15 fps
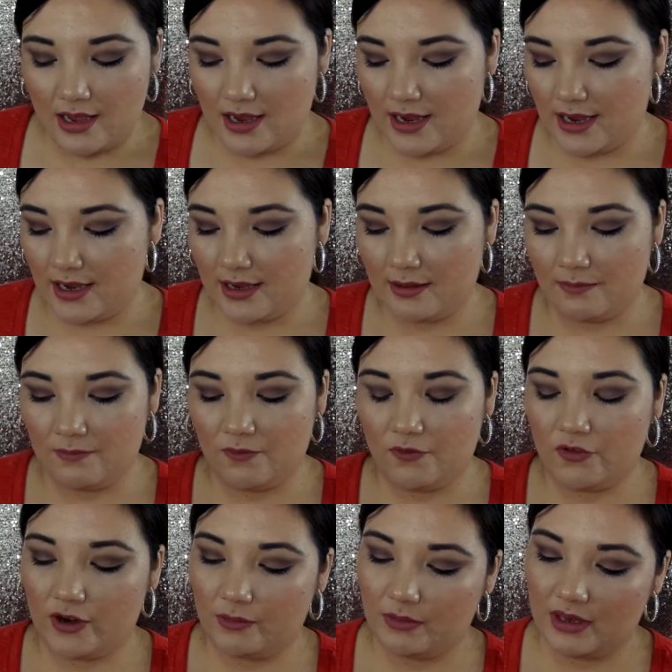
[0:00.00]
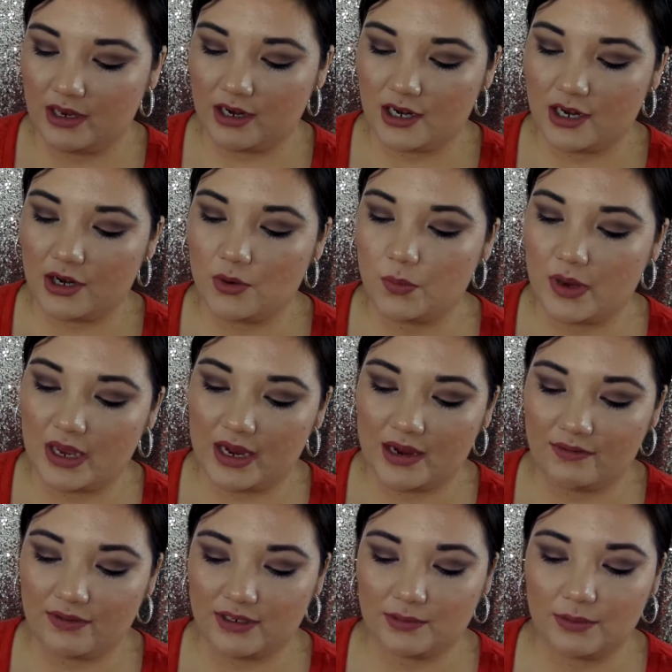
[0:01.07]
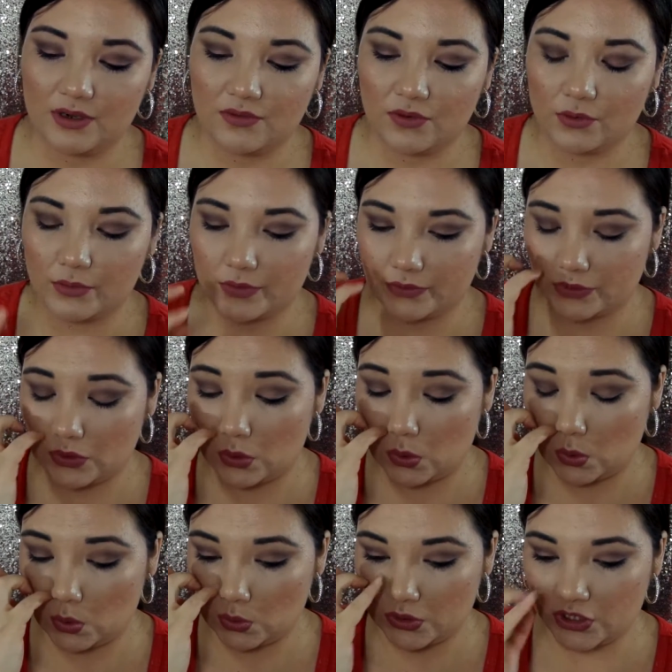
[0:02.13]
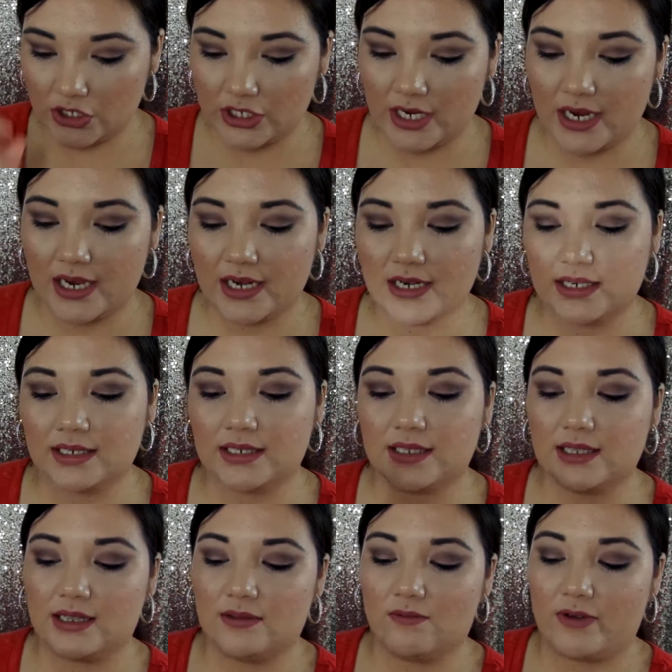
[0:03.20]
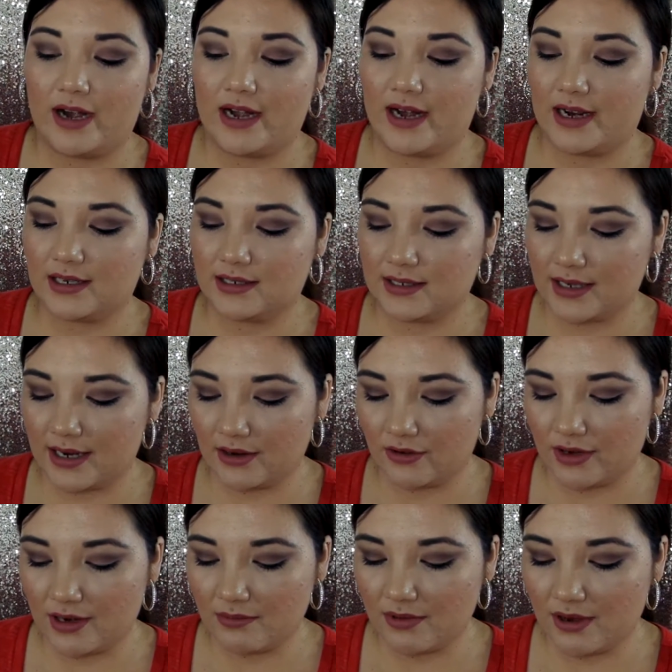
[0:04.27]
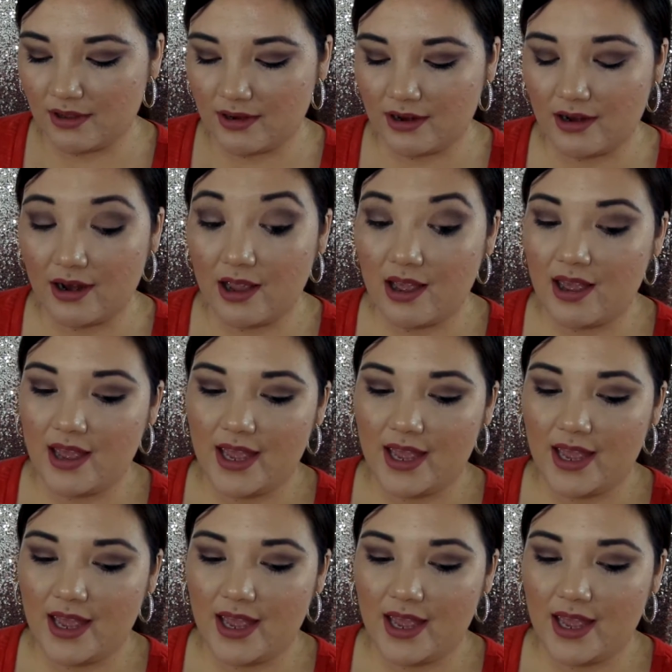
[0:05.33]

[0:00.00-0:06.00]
From here we have this beautiful rose gold shade. It's right next to that cream color.